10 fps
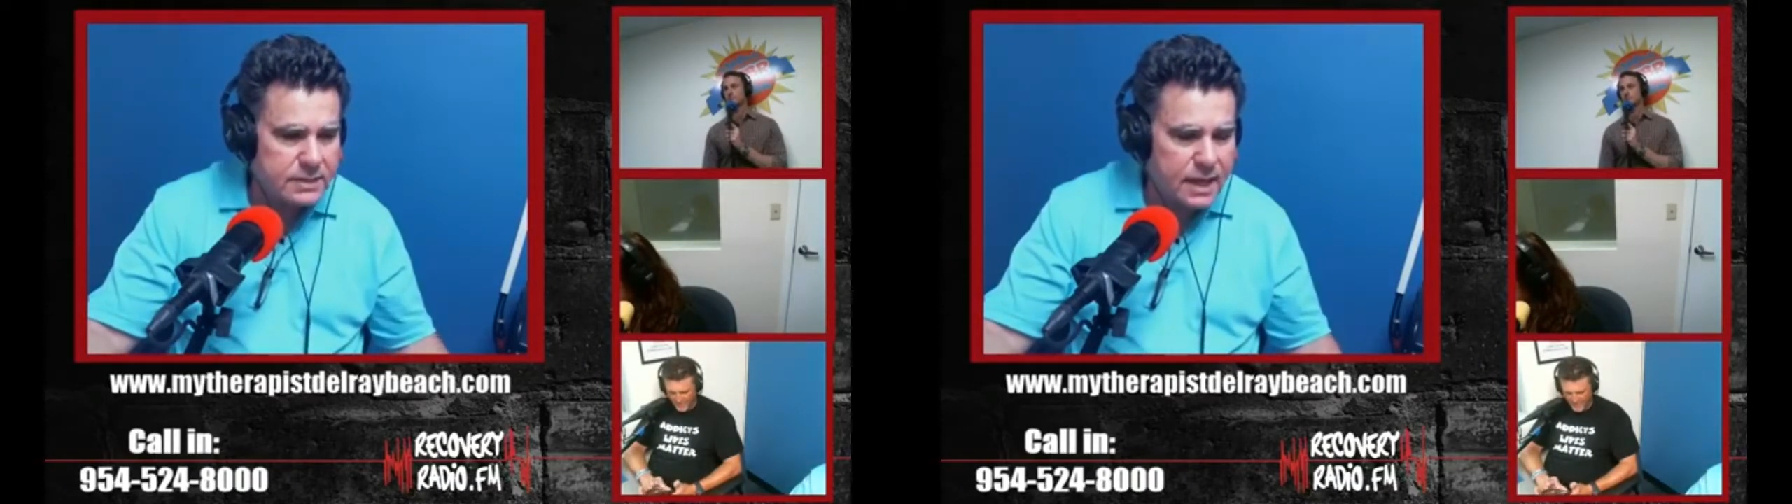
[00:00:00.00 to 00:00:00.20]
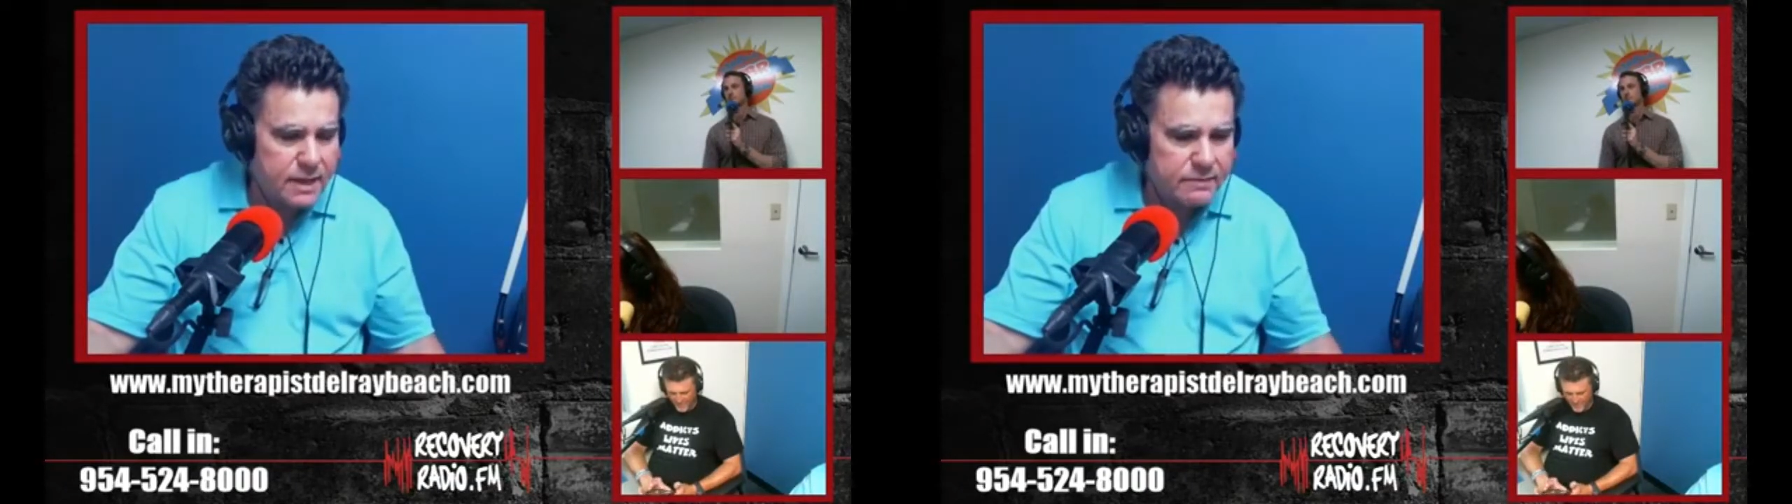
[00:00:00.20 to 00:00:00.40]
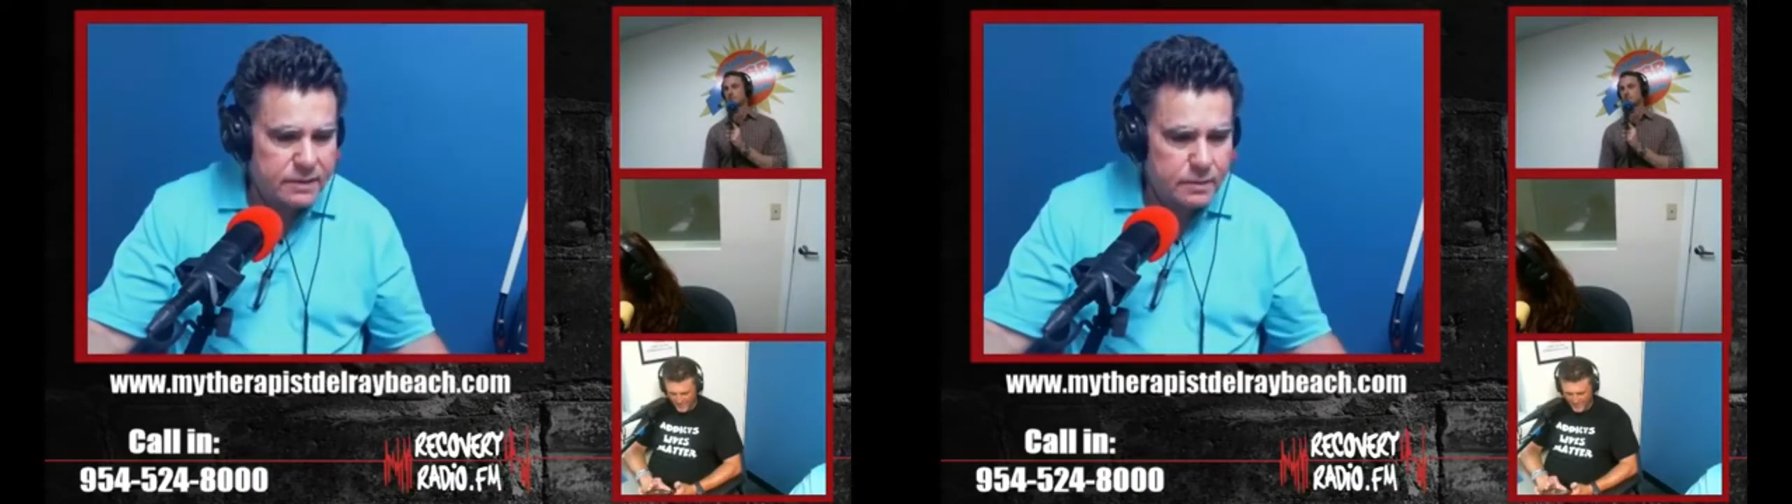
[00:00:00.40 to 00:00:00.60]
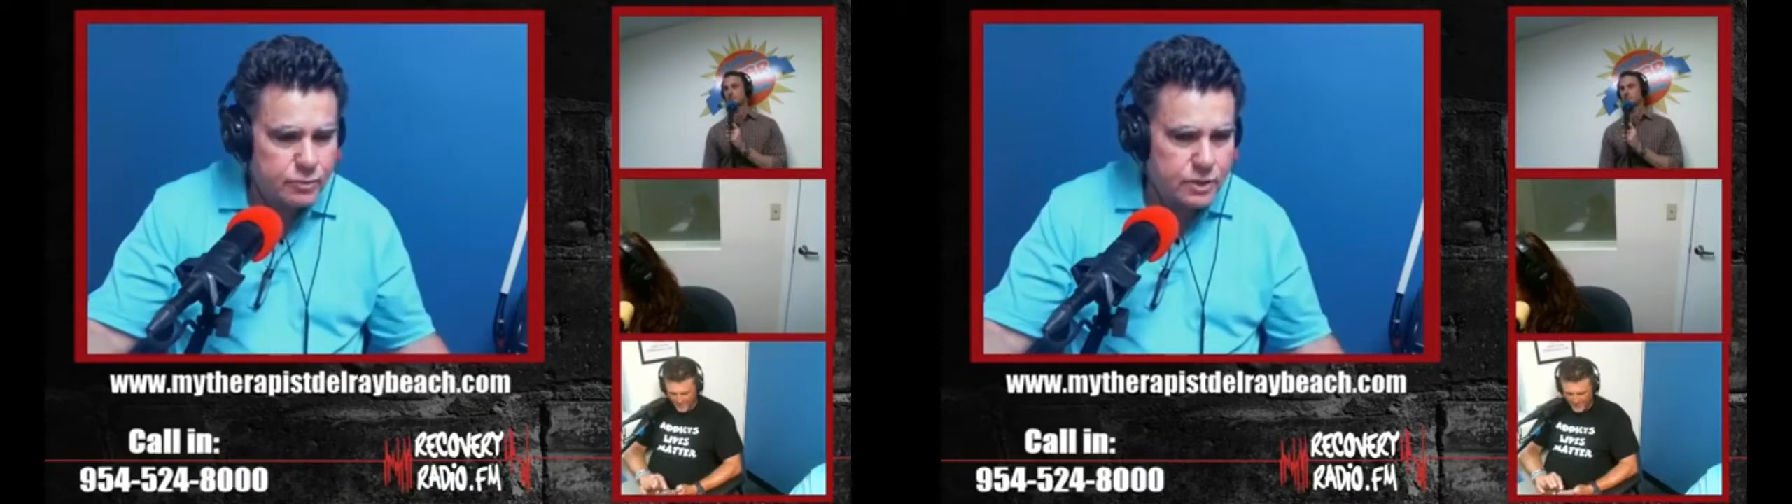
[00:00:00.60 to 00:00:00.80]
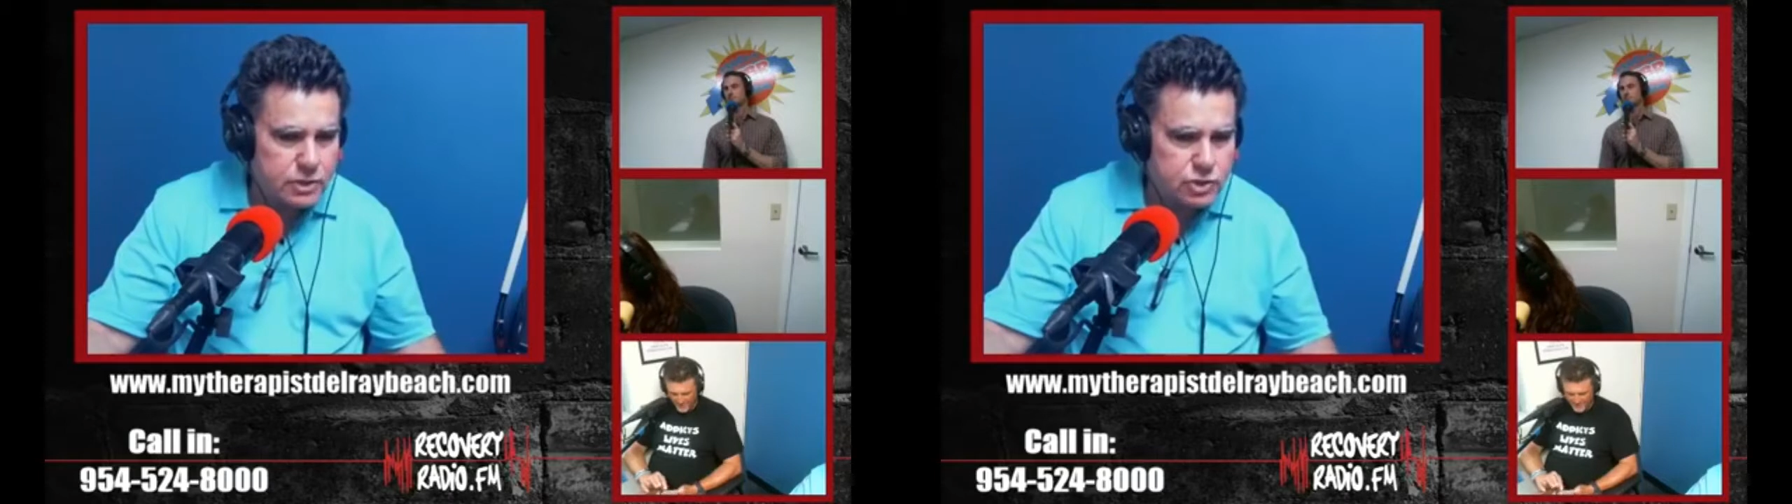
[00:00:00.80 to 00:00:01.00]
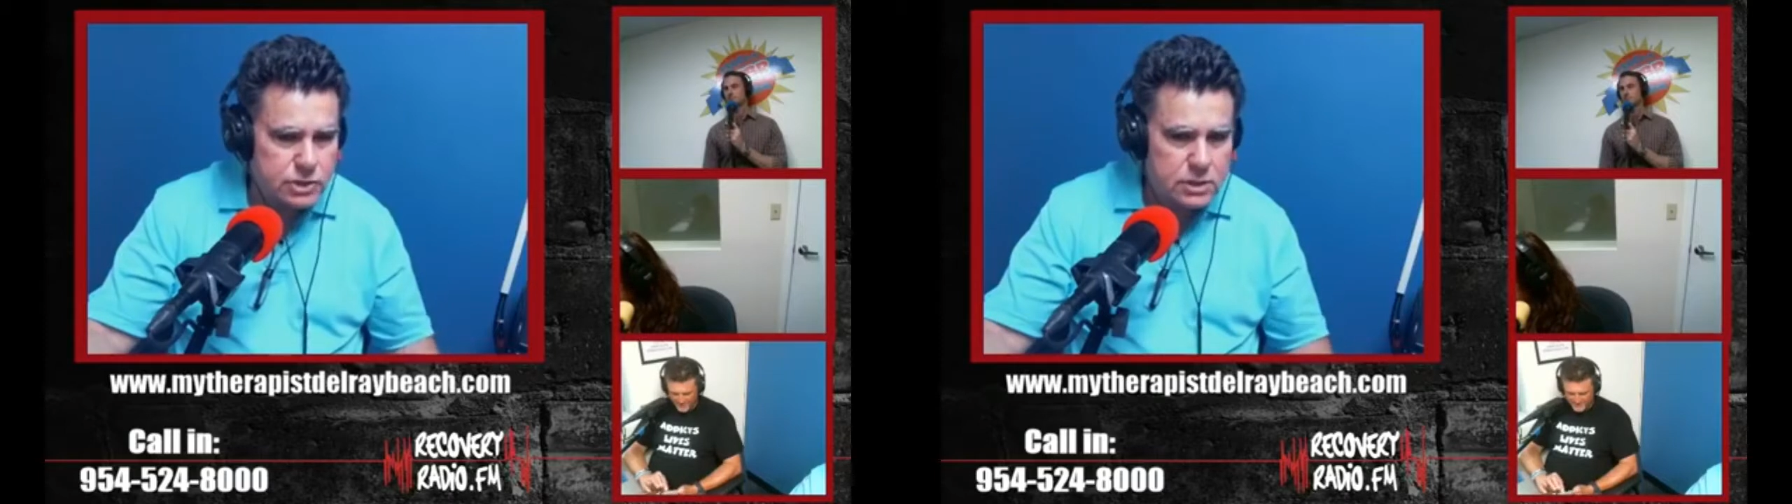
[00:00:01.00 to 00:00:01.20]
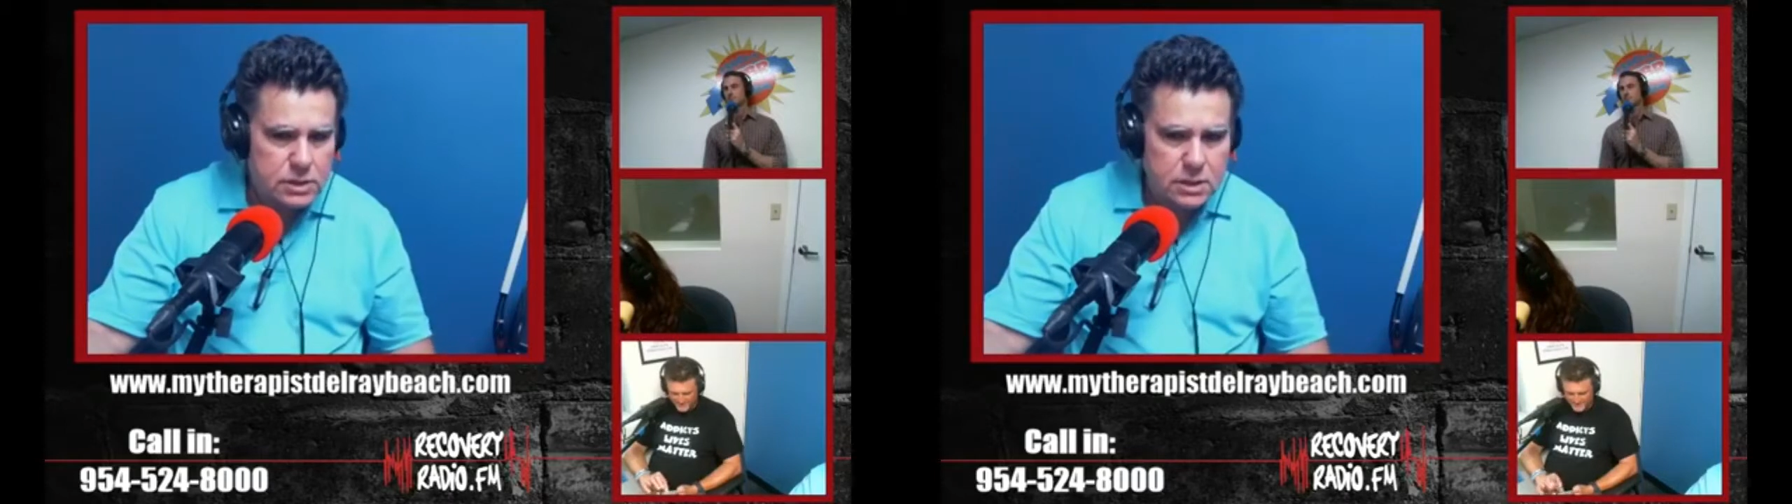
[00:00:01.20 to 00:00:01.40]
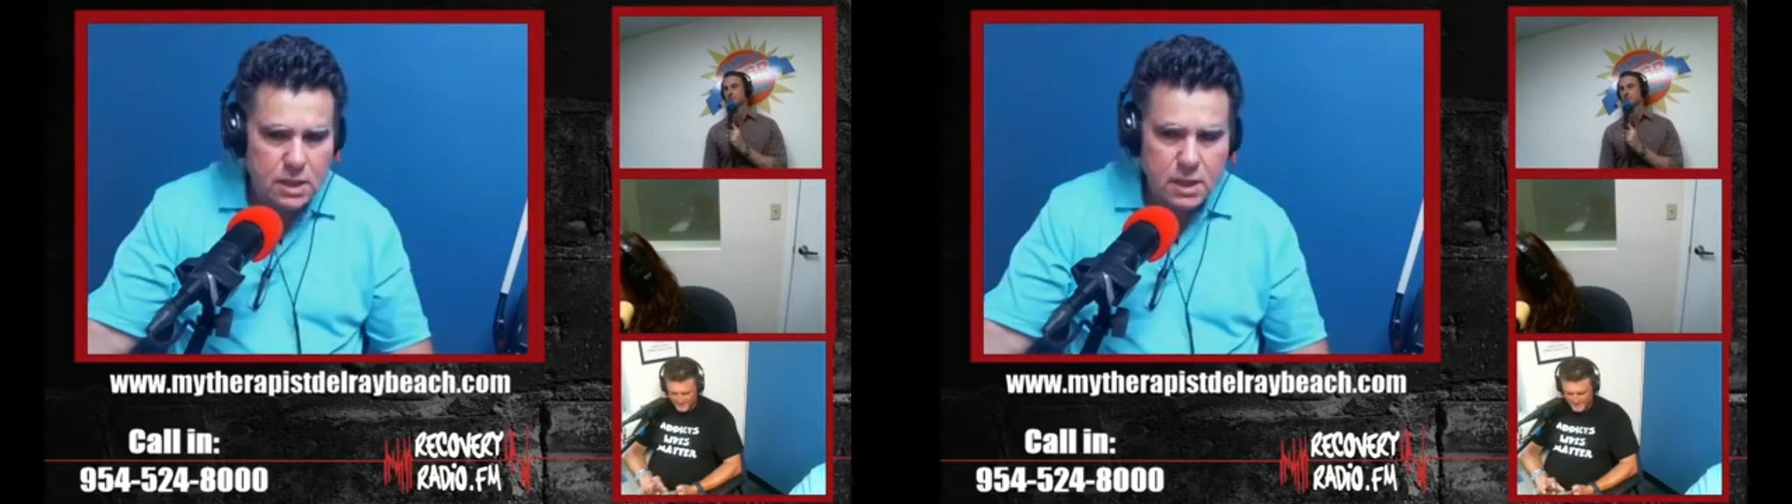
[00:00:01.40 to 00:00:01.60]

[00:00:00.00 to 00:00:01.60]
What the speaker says: to having depression.